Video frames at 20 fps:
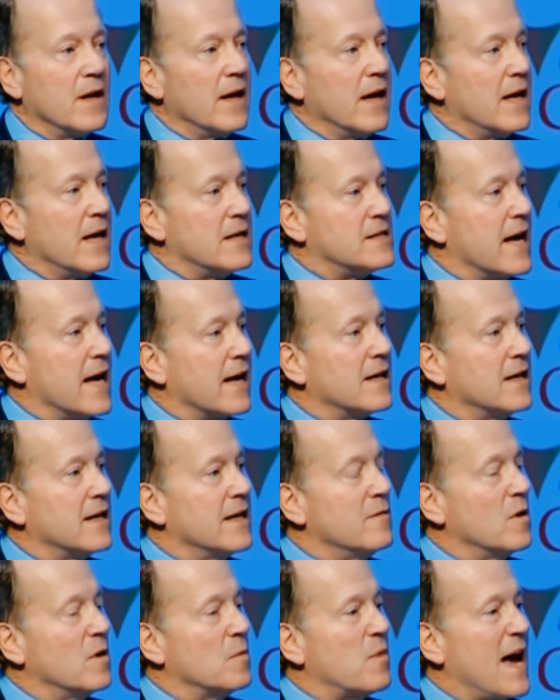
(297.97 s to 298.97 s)
Secondly,
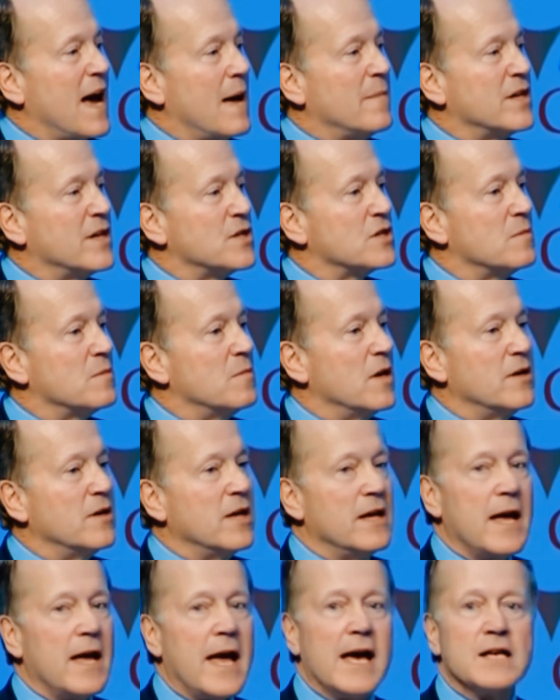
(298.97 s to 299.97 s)
when Prime Minister
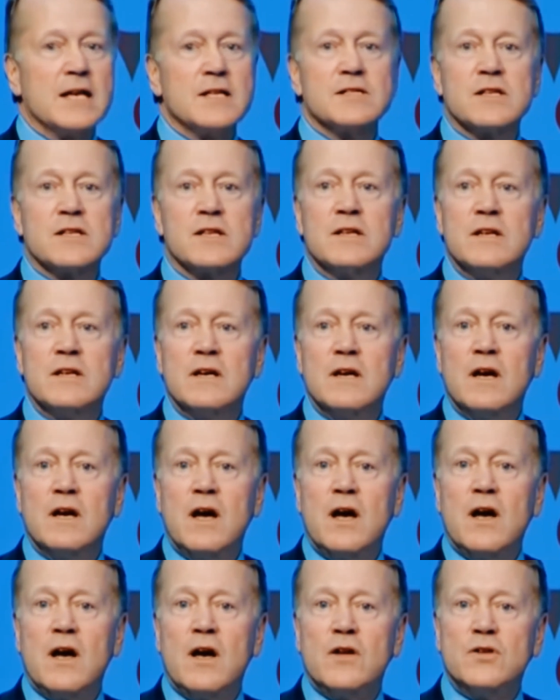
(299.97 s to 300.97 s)
Modi asked
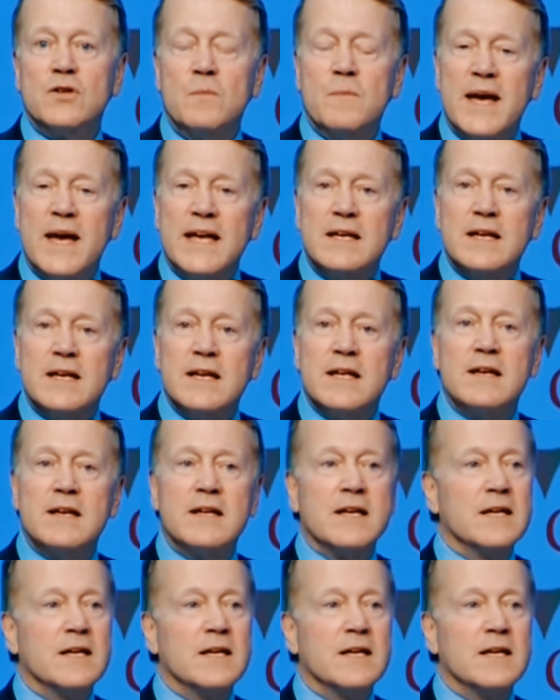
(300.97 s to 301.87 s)
to make in India,